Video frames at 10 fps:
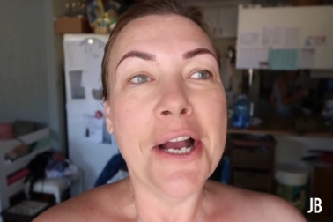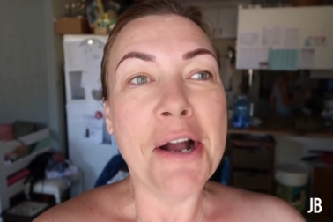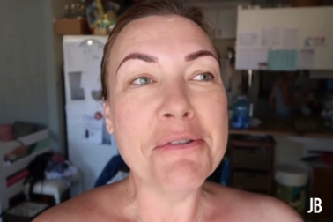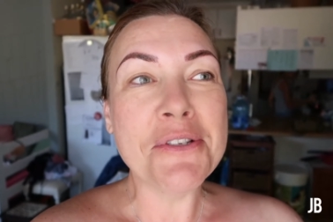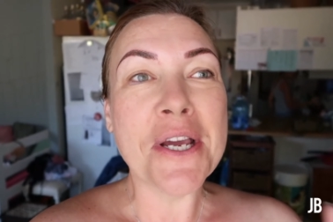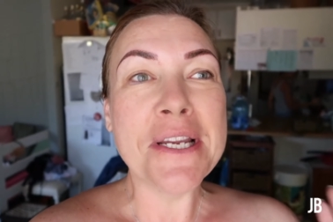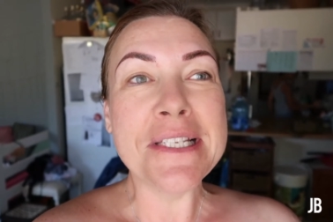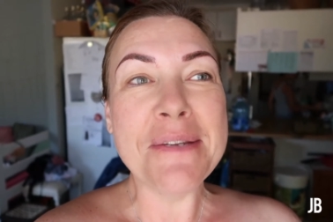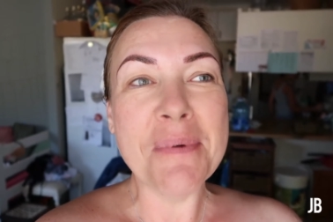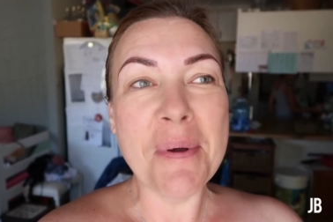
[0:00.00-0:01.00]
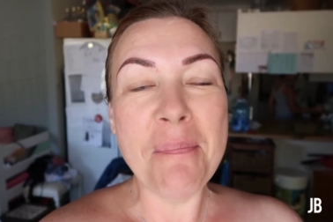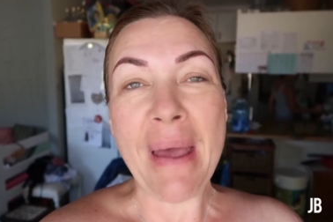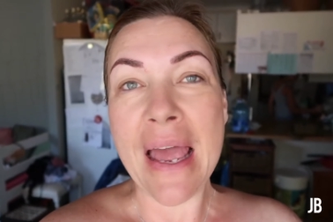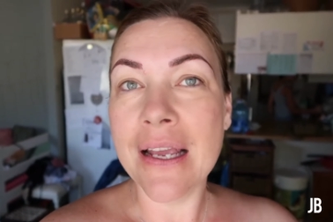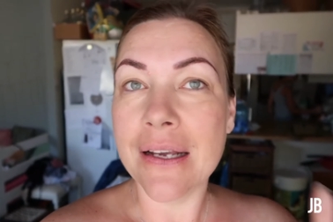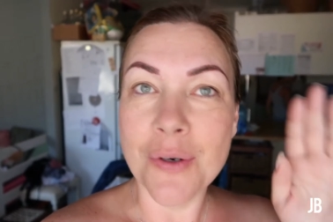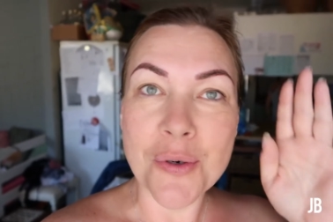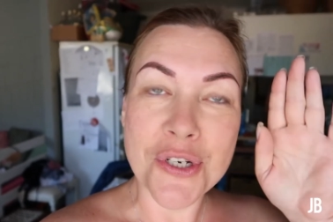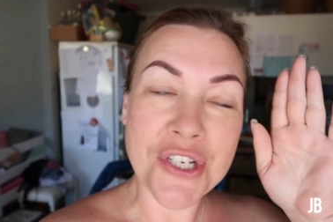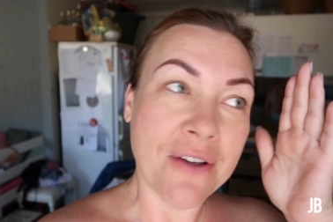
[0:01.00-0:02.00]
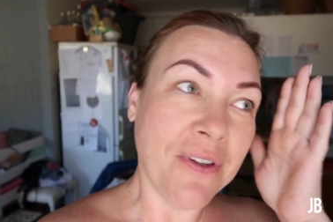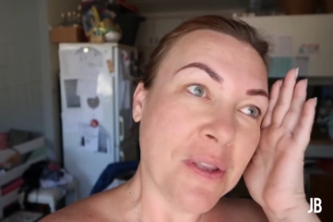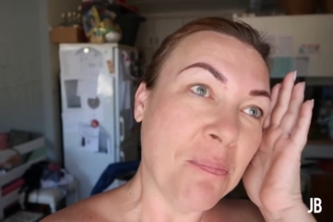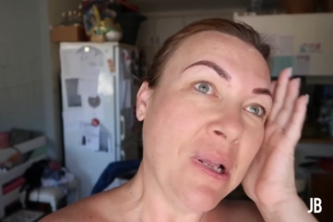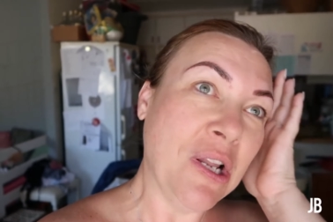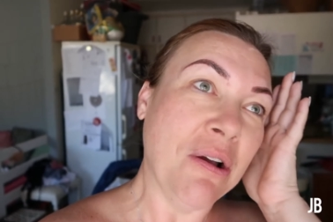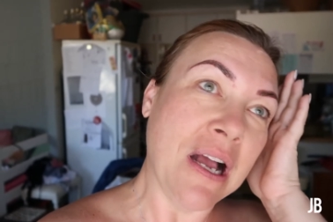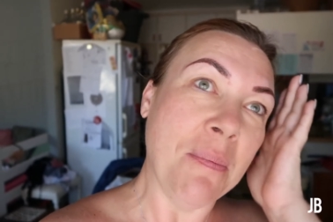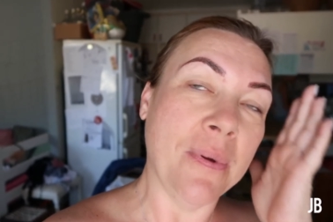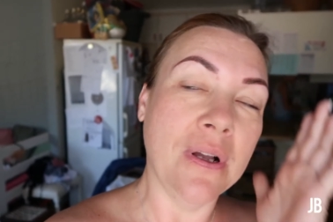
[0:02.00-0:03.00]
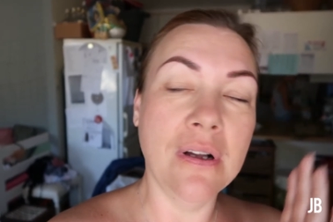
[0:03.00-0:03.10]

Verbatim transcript: I was trying to sleep on my back or shoving the pillow up.